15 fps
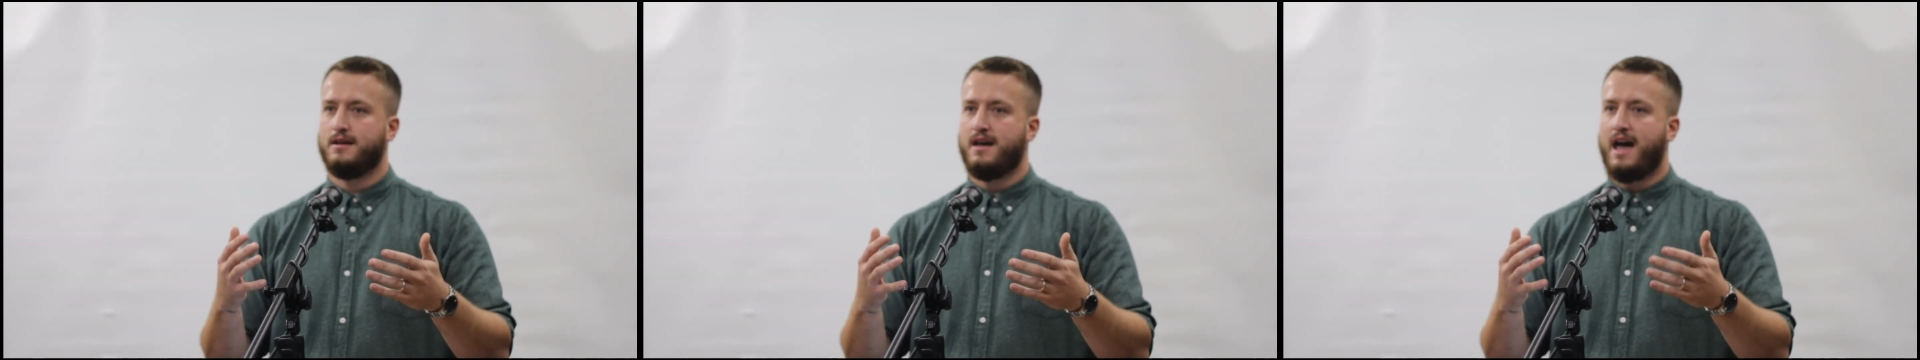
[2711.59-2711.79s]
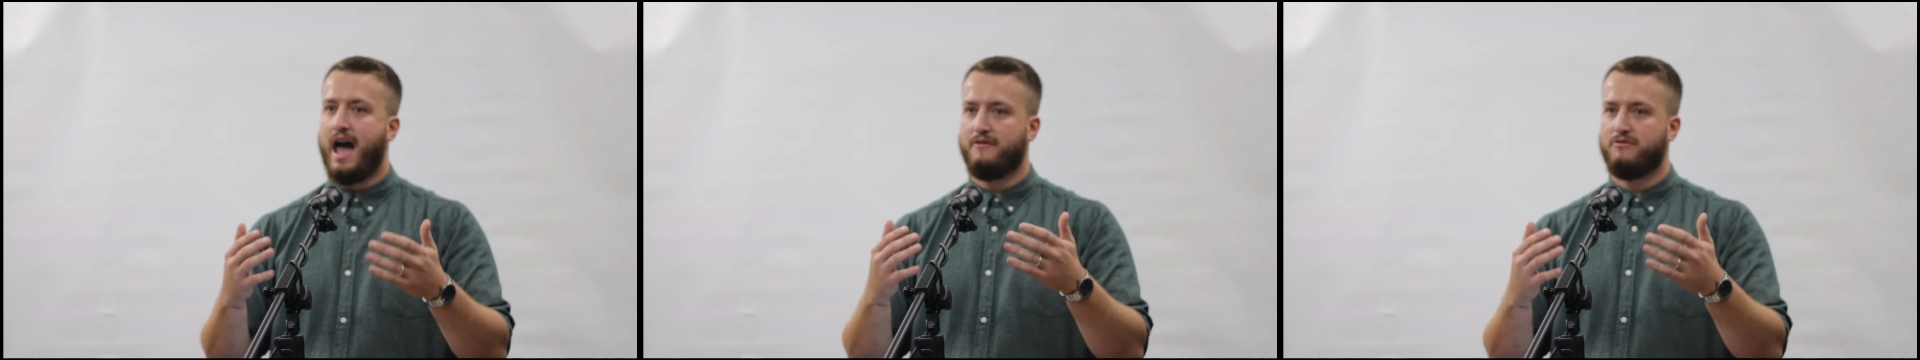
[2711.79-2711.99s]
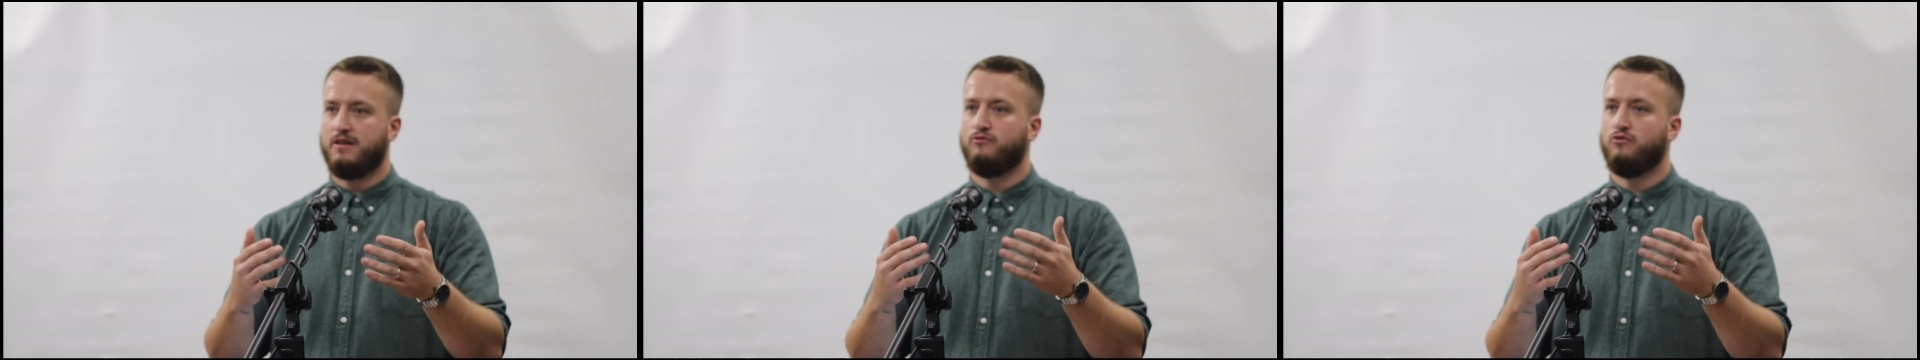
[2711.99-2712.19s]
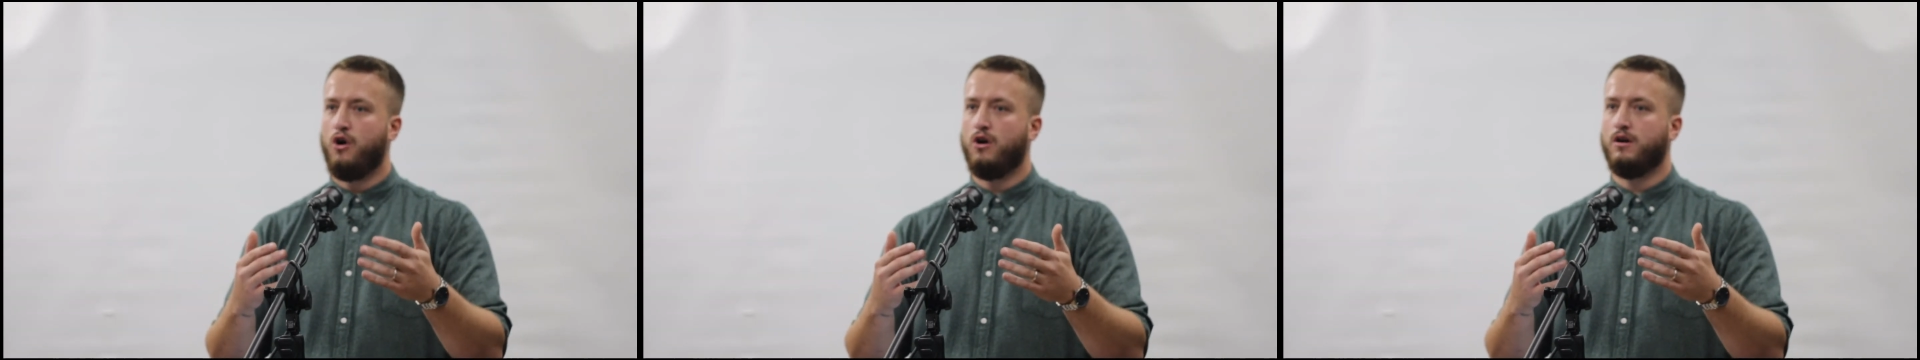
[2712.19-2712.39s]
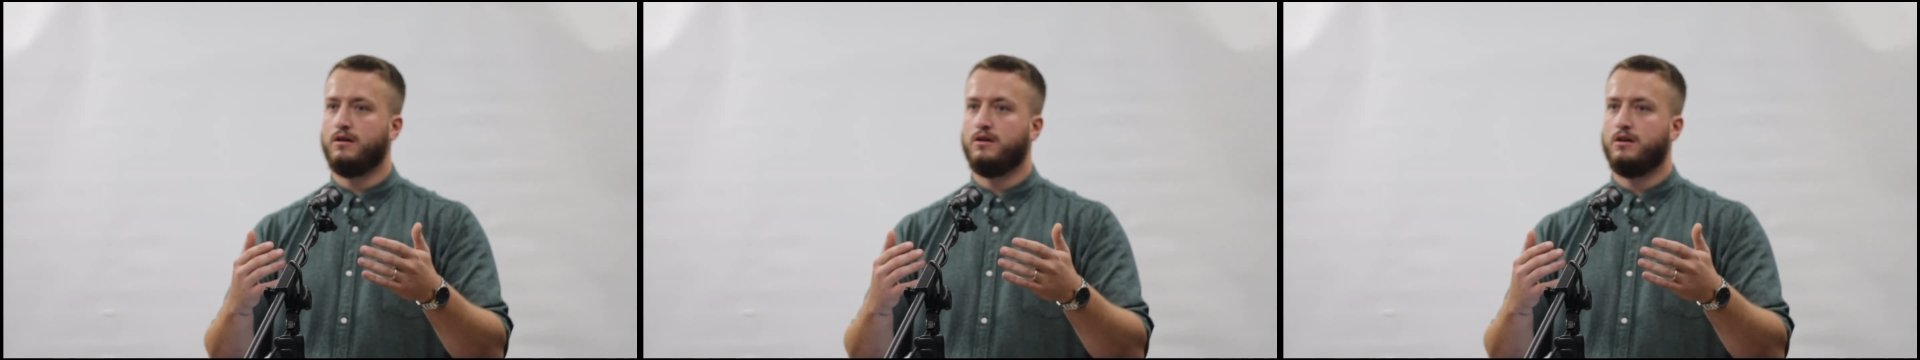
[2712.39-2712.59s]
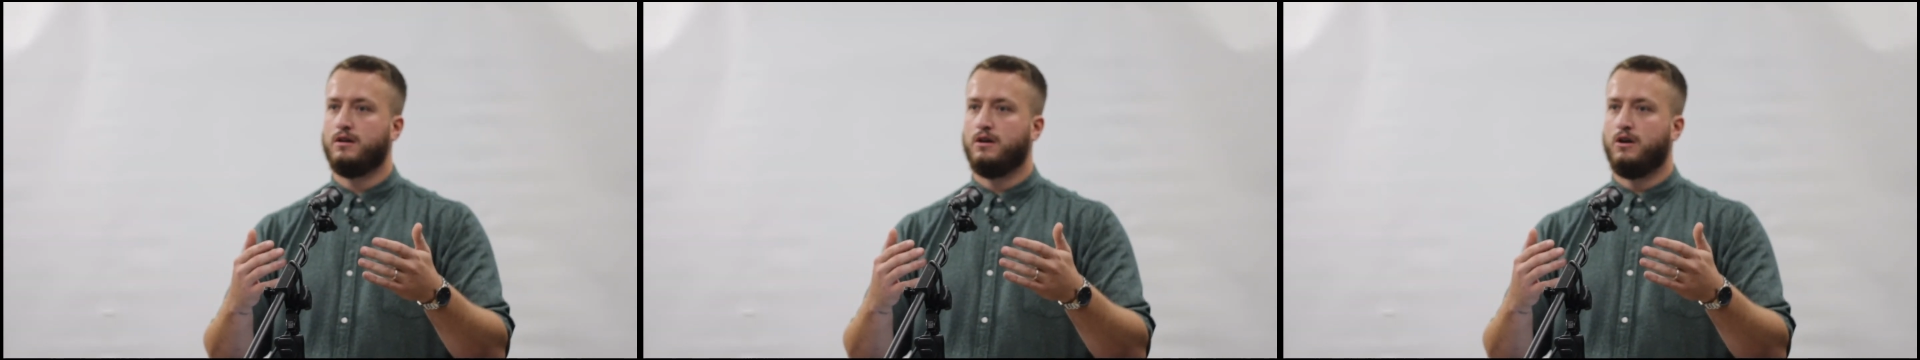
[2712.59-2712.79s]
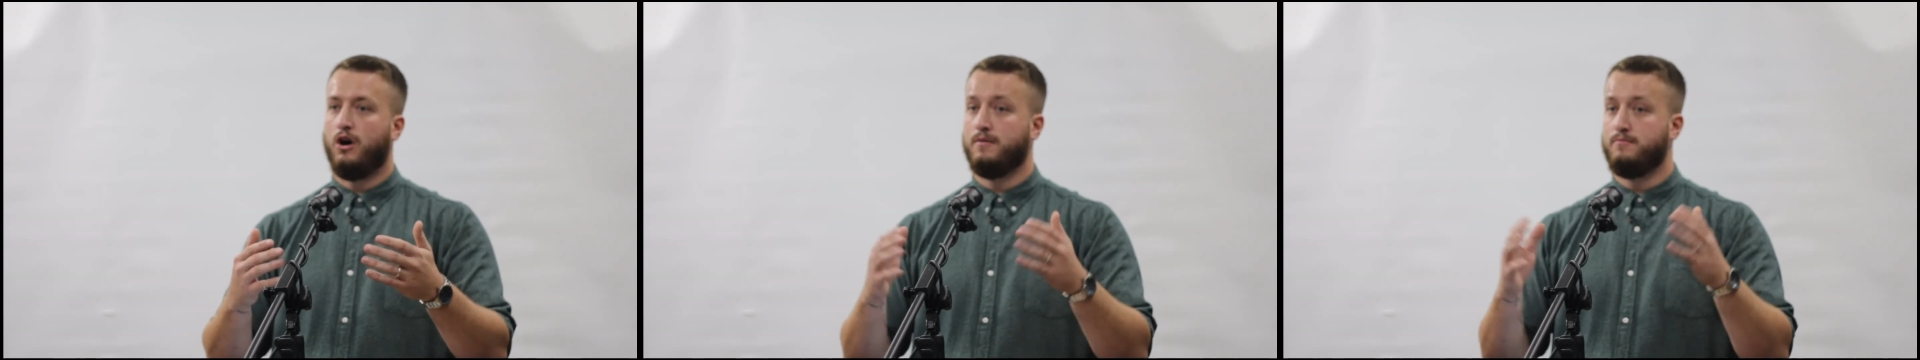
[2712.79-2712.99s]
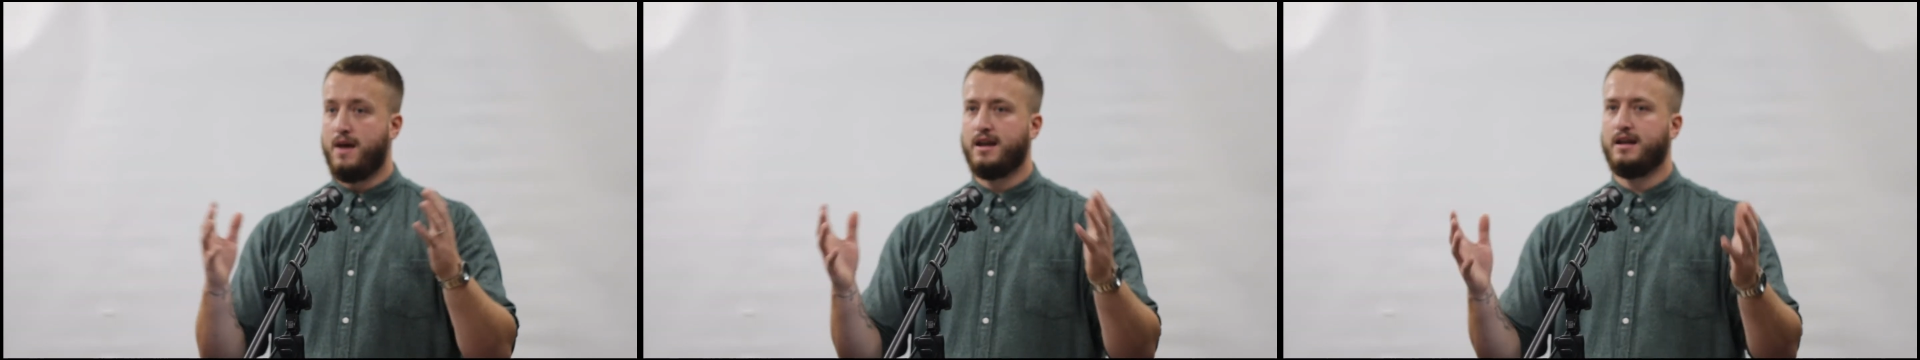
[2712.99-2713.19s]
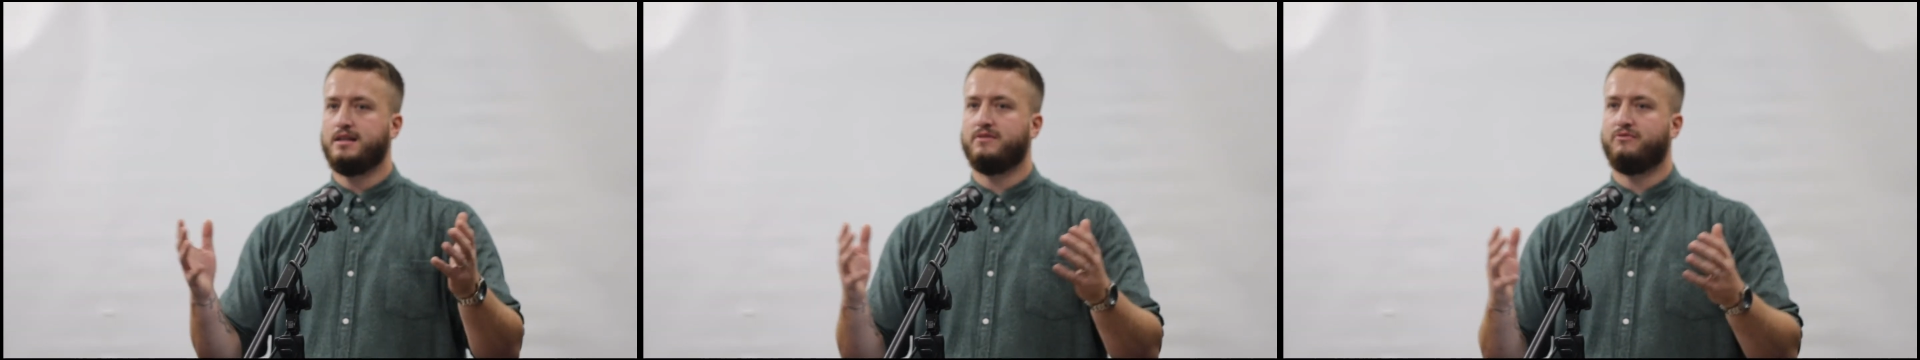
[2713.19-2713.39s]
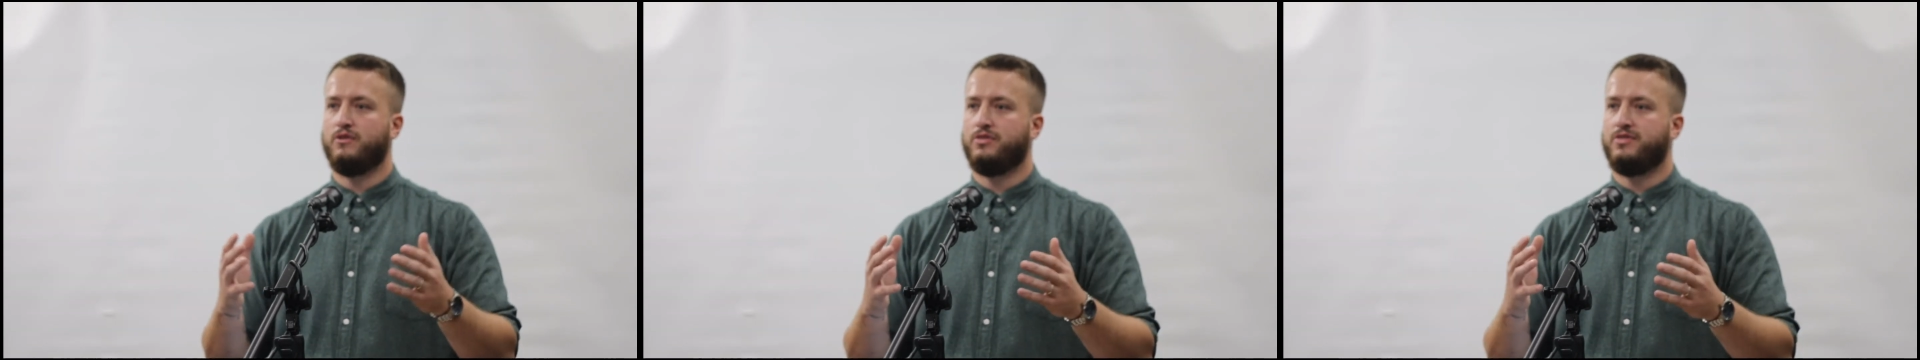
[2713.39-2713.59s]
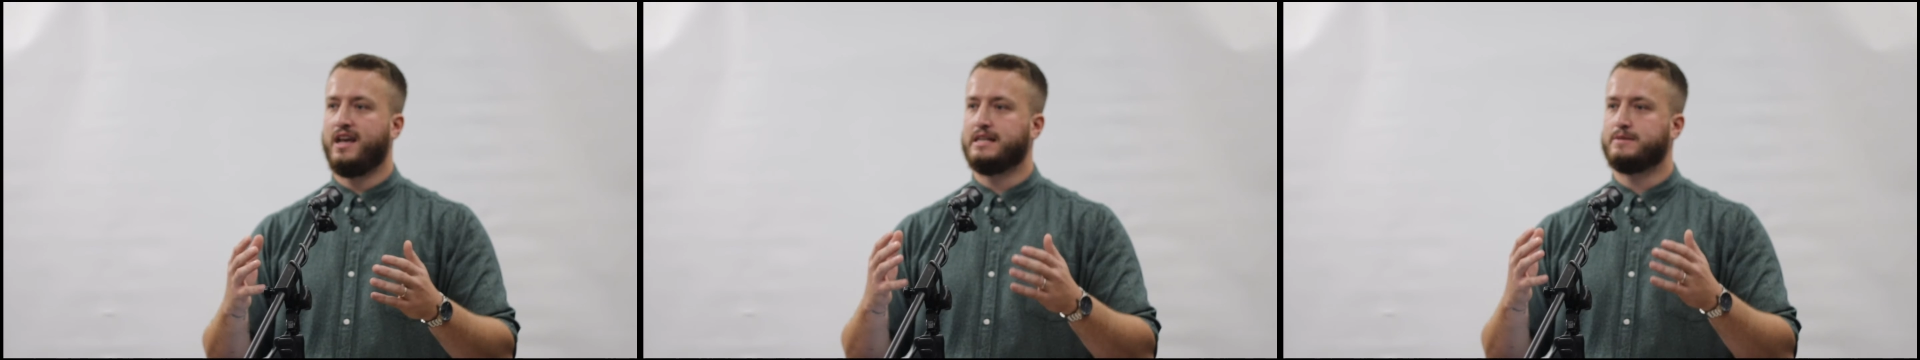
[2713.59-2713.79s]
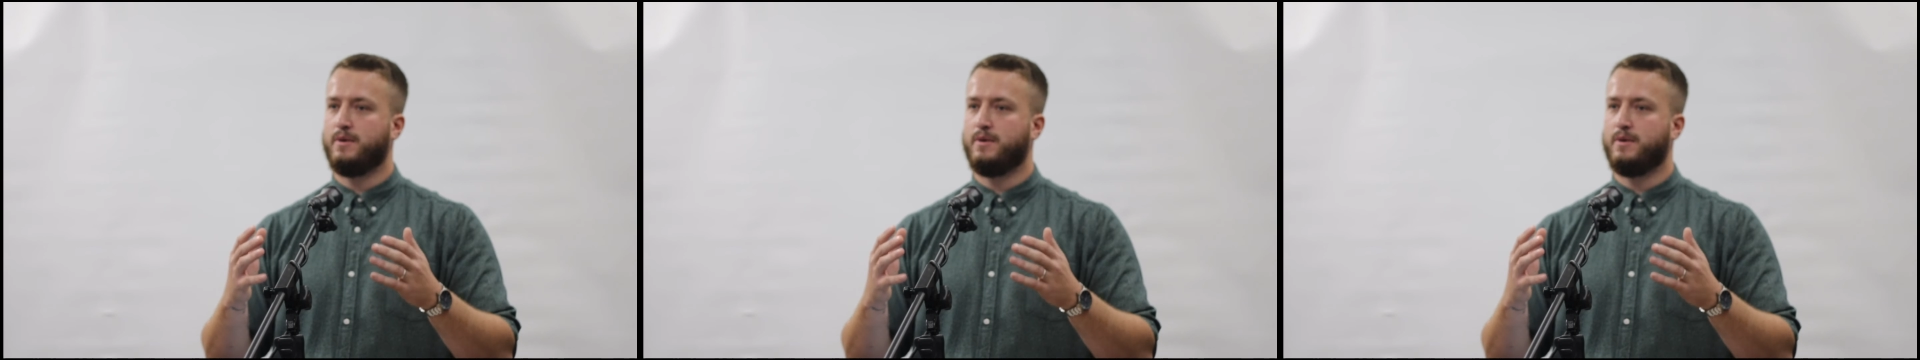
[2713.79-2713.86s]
have it wrong on many different things,